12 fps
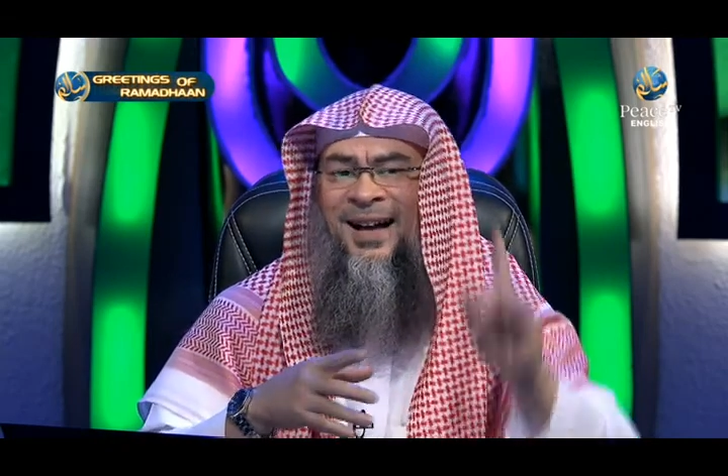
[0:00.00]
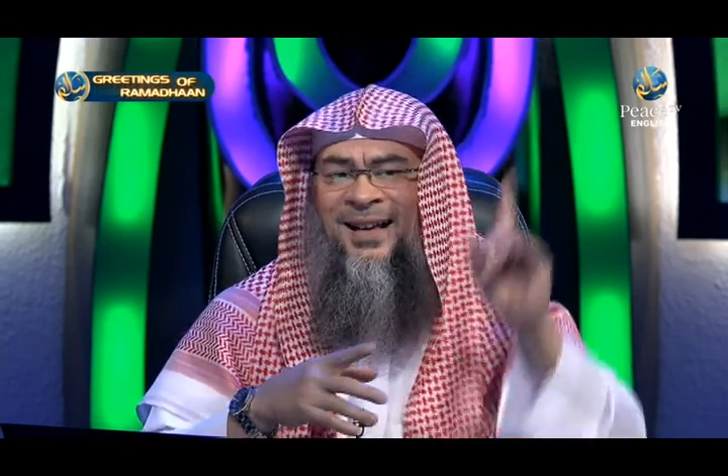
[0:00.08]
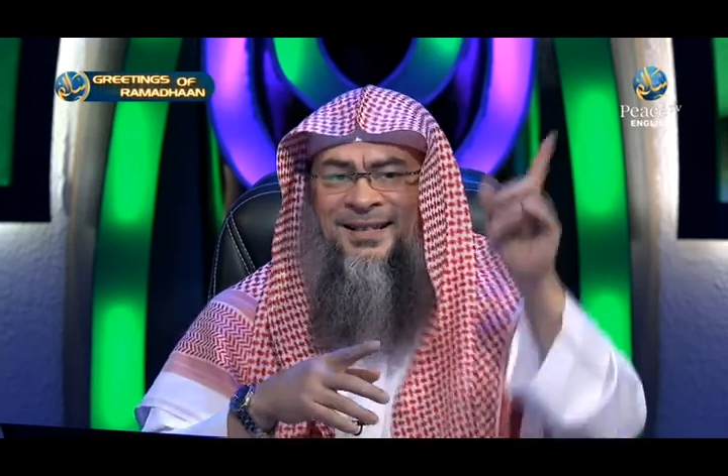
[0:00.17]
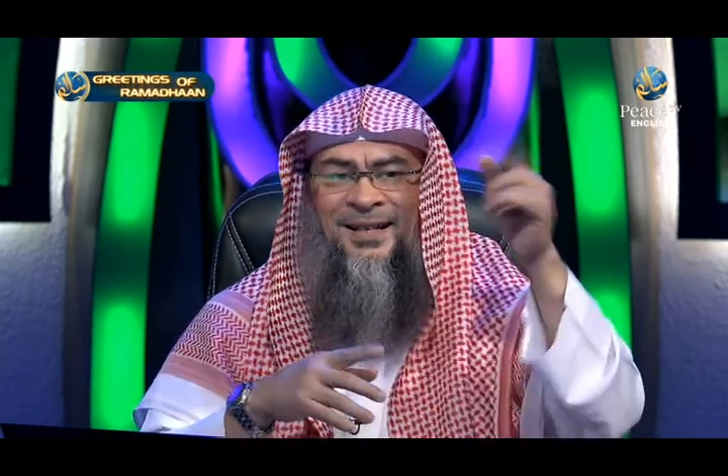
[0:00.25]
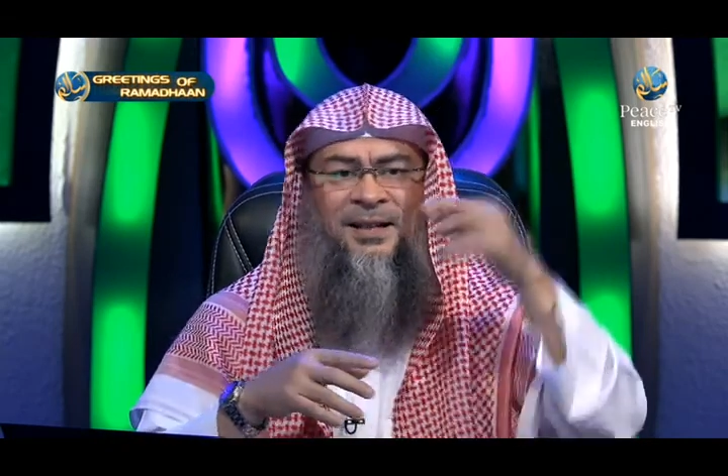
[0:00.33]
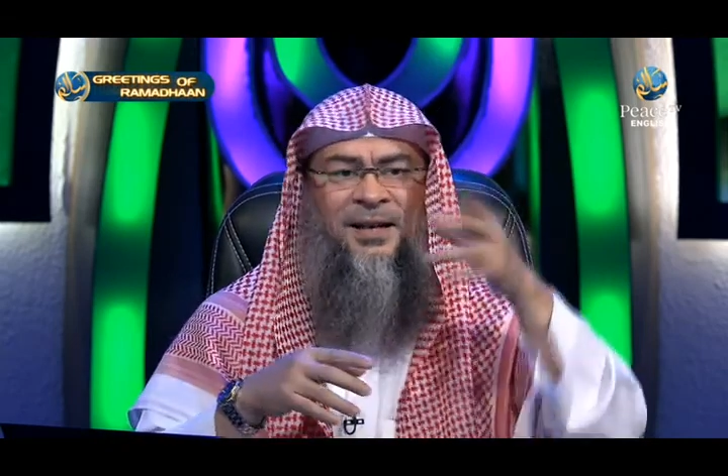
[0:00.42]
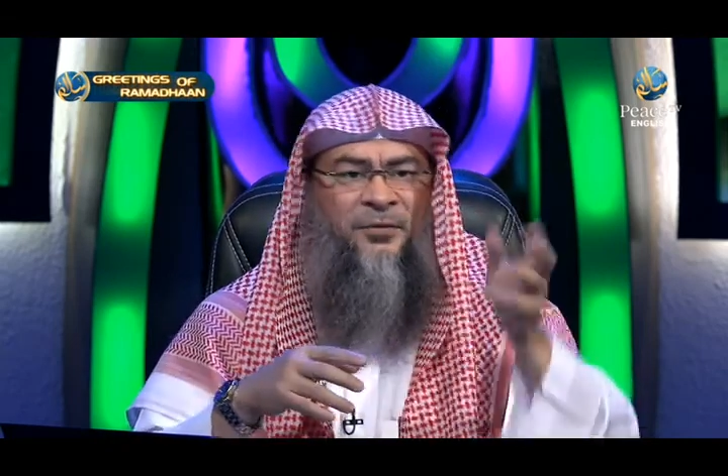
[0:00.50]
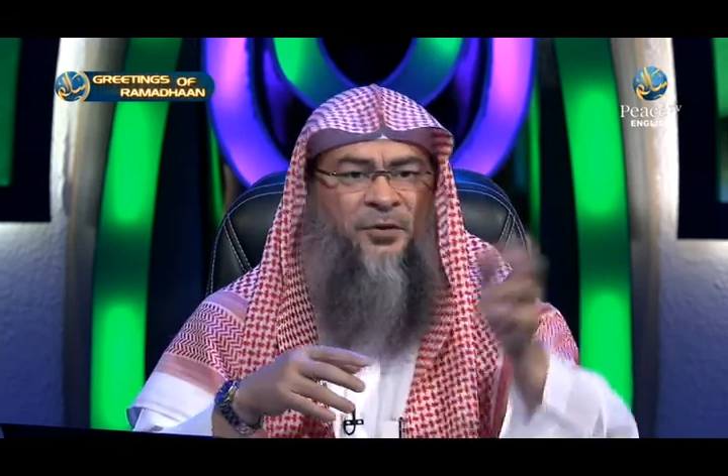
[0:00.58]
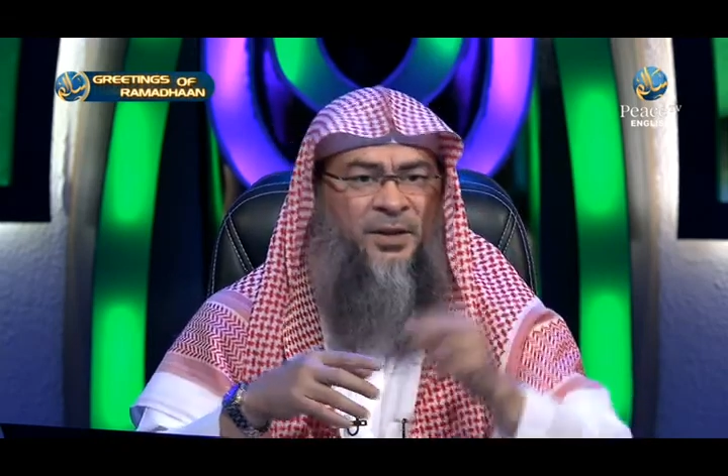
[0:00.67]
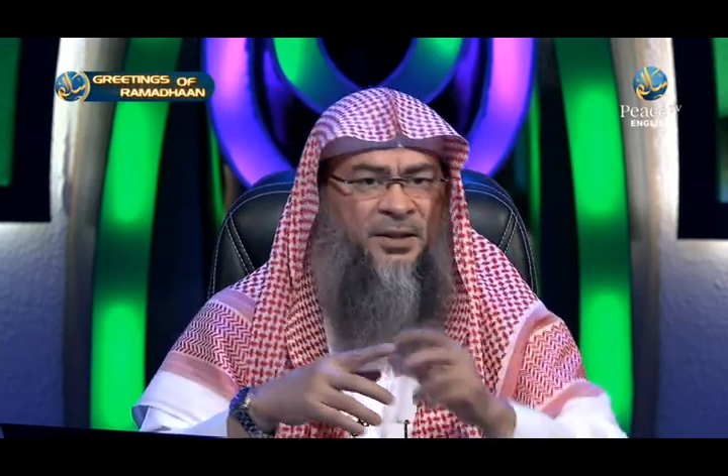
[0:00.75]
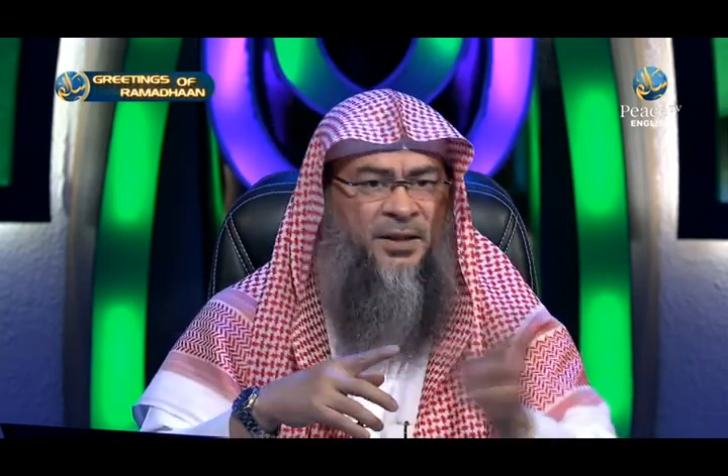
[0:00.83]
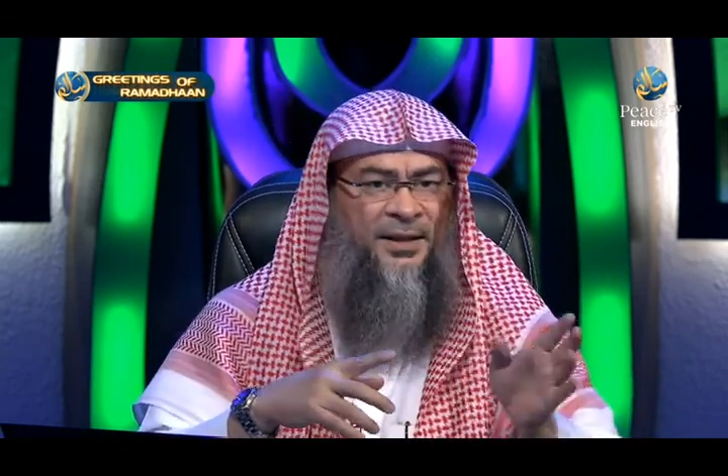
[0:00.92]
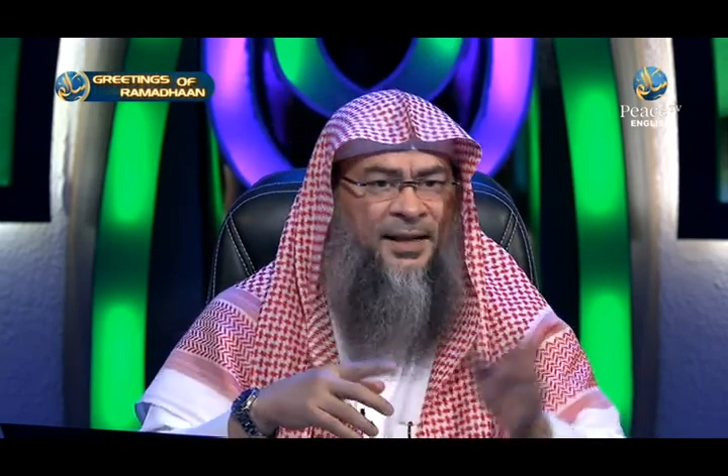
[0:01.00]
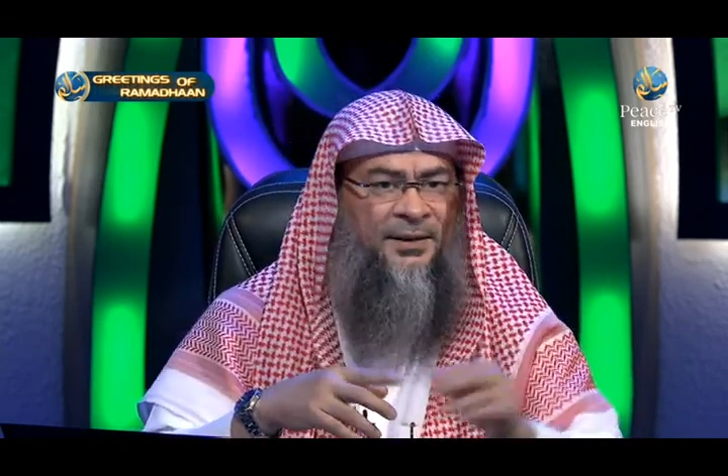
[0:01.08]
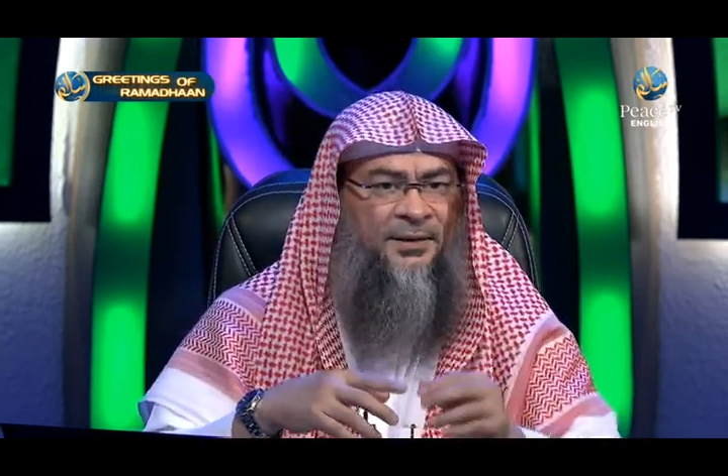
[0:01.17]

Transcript: ask Allah for this and that.